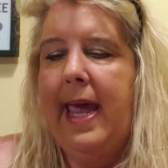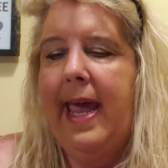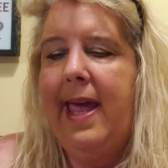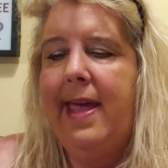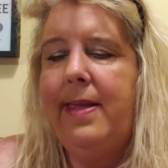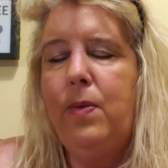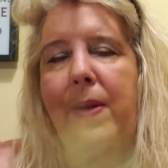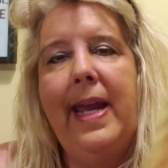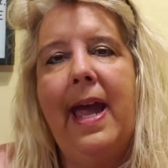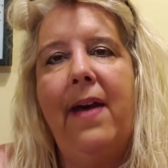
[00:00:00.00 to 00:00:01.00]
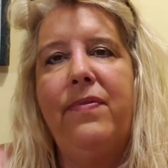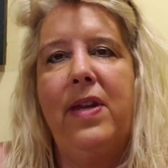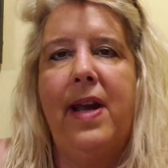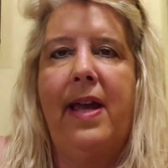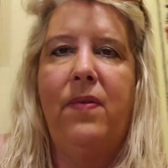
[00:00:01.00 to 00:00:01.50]
And we have the
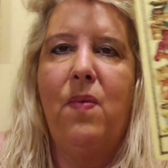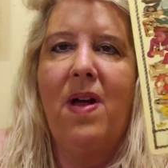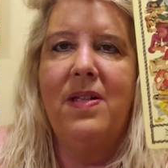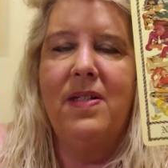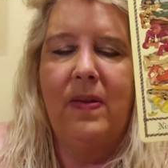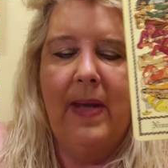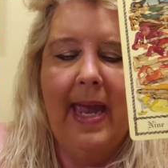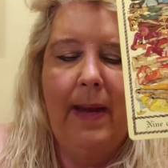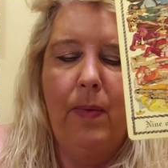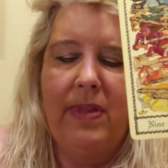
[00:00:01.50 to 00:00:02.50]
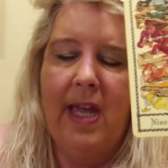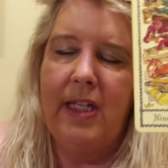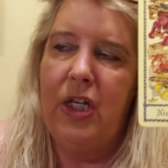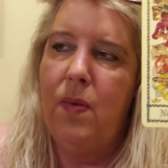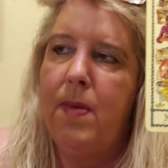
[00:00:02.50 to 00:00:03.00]
Nine of Wands. Okay, with that
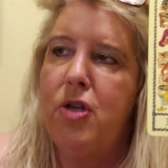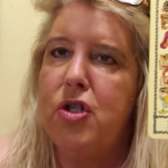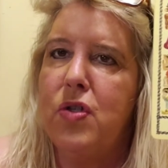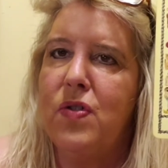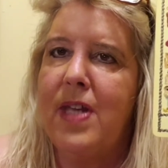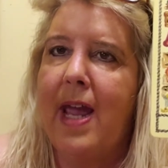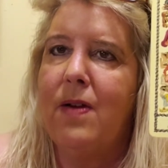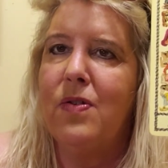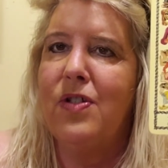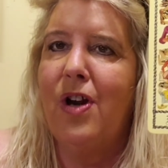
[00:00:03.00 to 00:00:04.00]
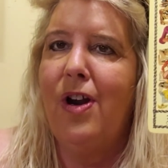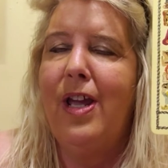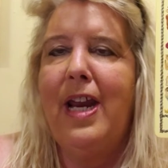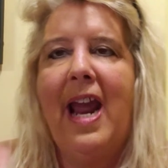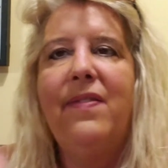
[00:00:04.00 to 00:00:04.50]
new emotional cycle
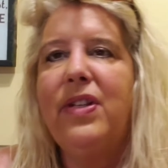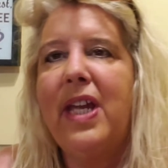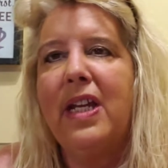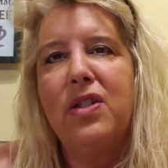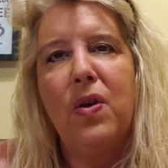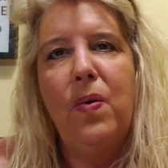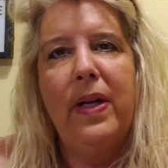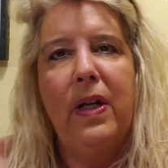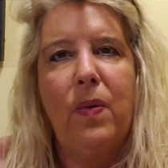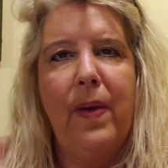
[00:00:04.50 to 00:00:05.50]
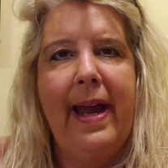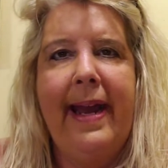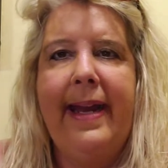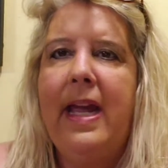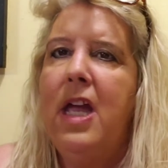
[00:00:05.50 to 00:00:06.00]
started, everything is going your
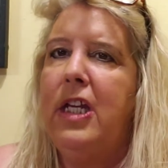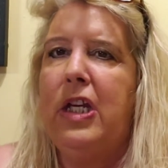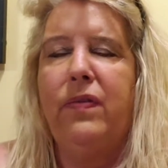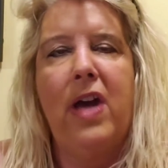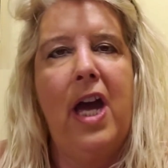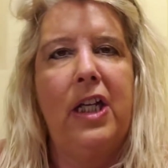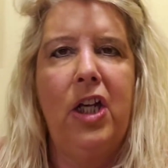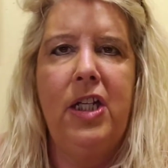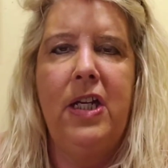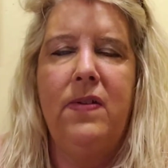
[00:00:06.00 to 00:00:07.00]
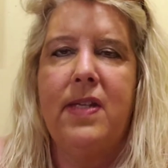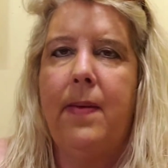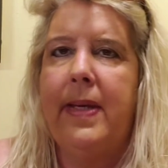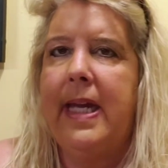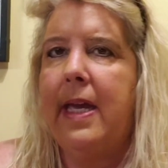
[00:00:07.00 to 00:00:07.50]
way. You've got good news
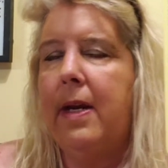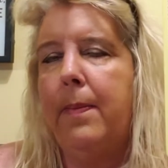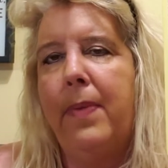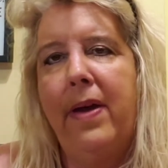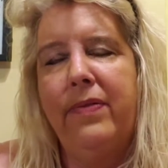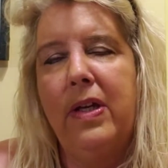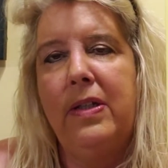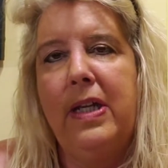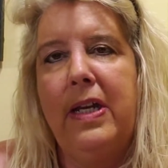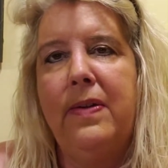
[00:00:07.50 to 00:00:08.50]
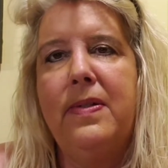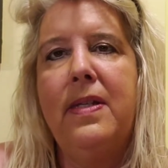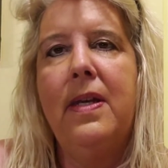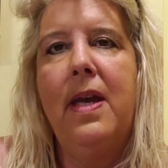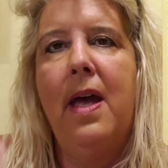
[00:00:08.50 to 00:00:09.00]
coming in, above good
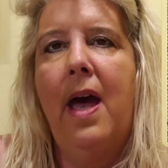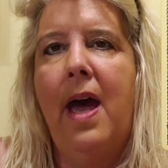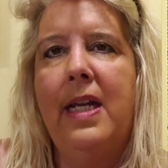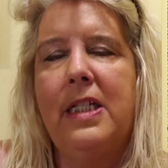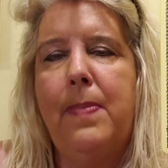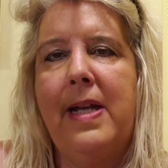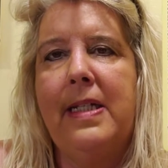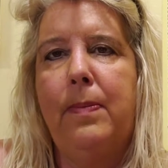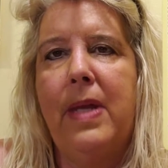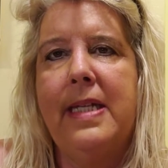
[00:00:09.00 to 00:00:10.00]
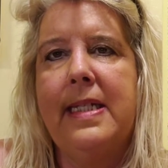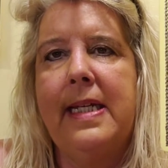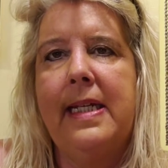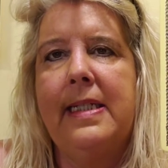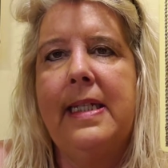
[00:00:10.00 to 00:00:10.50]
news, unexpected
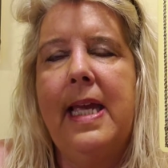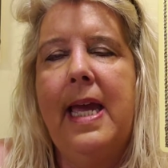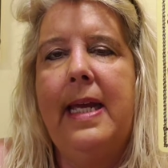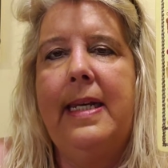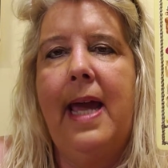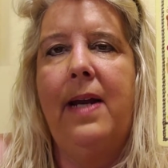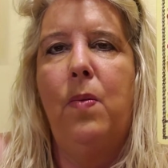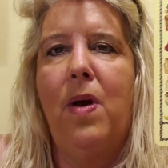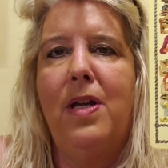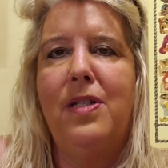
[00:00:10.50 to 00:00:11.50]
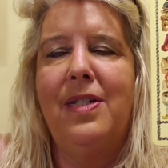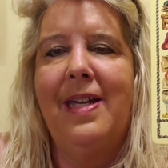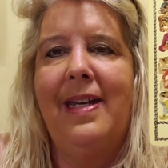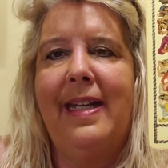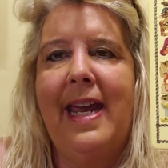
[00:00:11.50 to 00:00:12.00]
blessings. Nine of Wands
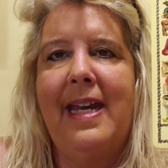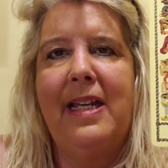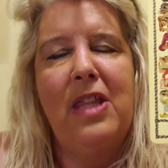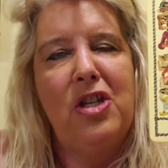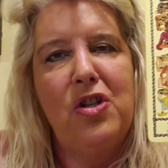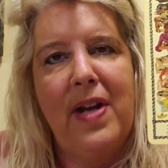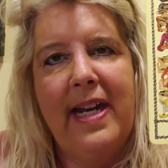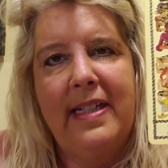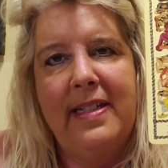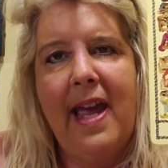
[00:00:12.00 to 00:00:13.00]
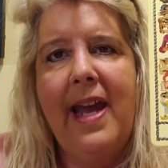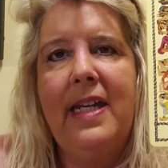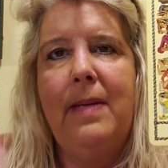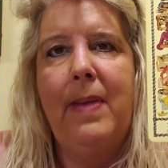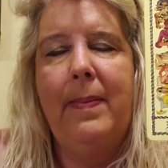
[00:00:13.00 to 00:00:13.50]
indicating that your
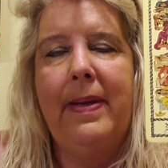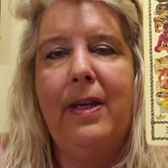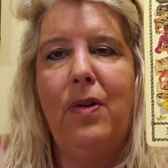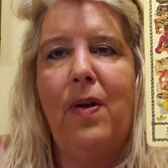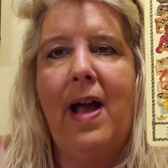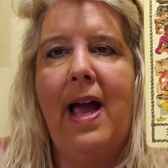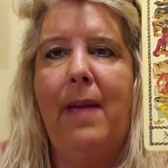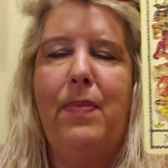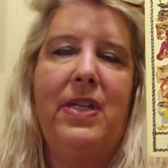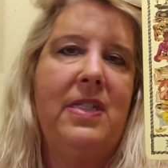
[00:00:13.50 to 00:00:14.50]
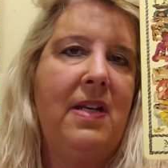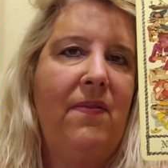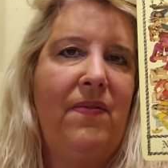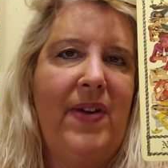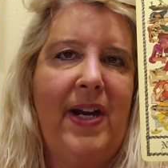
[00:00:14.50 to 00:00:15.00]
anxiety may be a little high, but it's in a
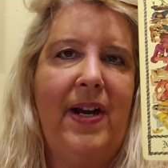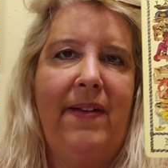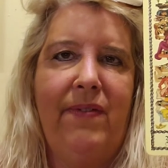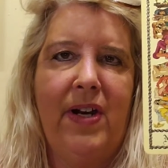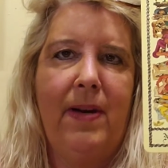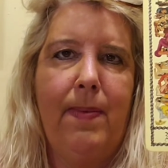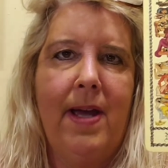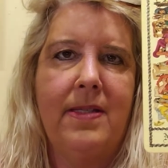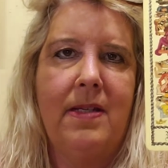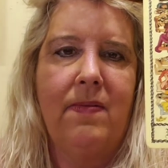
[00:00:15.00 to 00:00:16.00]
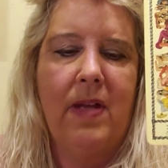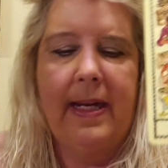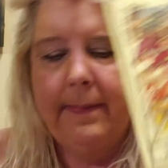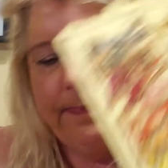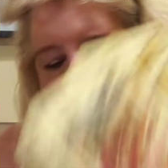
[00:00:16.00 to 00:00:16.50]
very, very positive
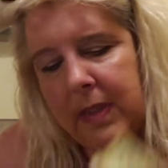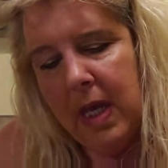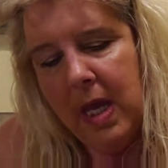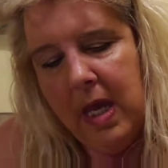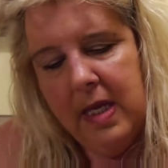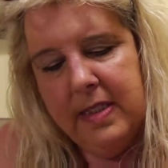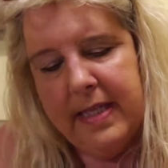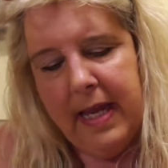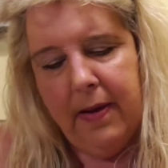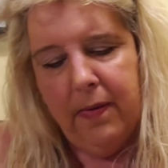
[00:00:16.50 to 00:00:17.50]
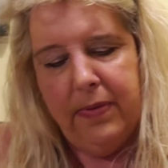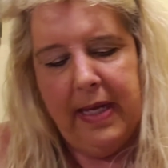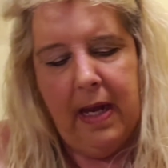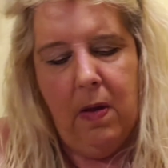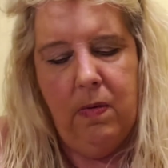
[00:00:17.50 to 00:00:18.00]
light. So,
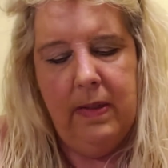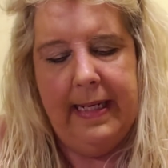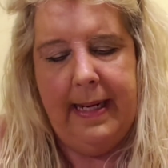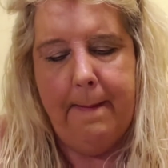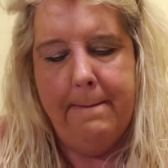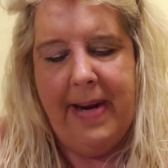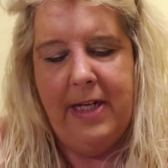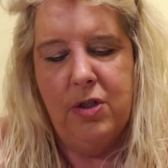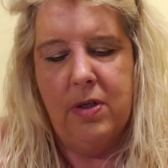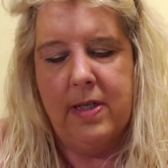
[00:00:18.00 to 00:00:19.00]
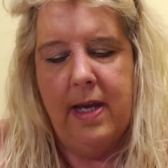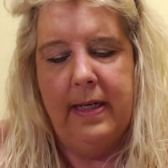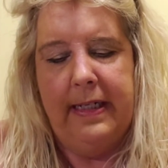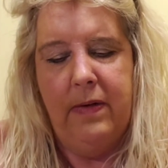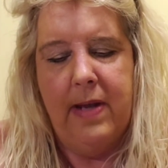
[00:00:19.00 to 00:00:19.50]
the only major
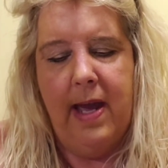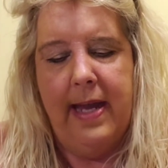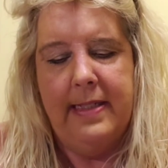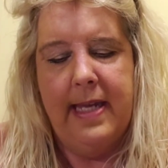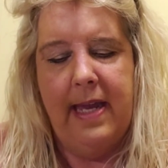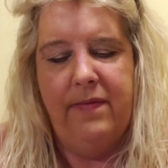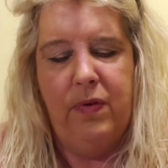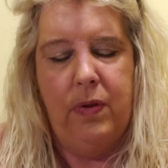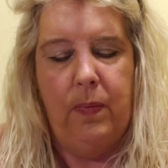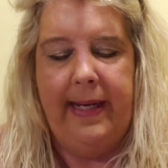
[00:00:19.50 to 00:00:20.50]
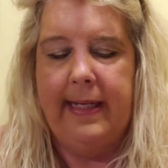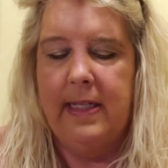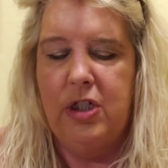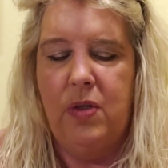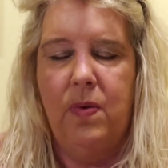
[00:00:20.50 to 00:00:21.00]
arcana you guys had for the week
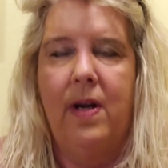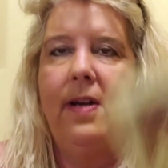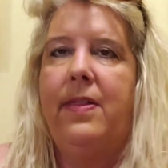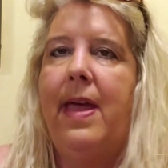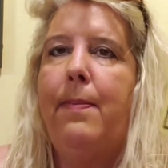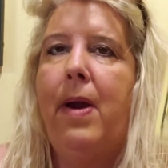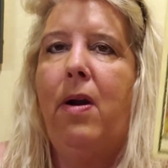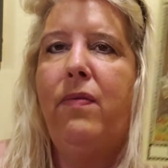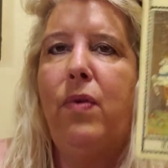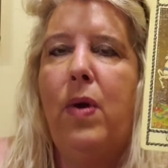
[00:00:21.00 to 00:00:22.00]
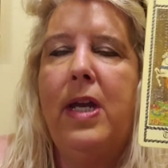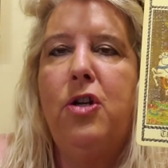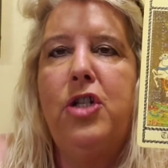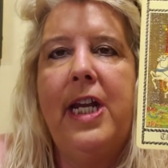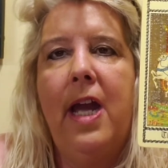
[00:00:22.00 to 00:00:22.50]
is you are under that powerful
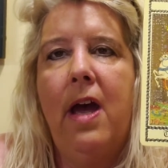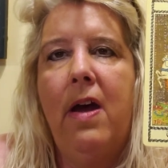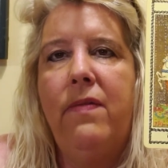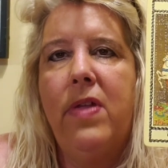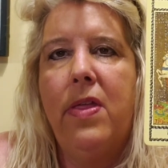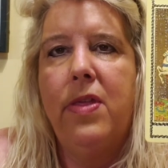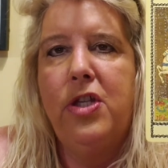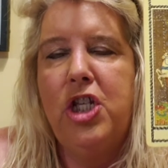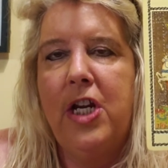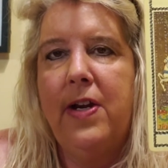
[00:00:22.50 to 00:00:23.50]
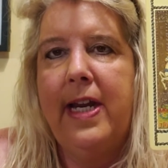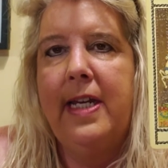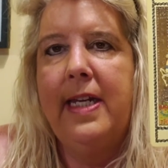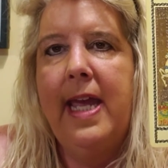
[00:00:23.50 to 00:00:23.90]
energy of the Chariot.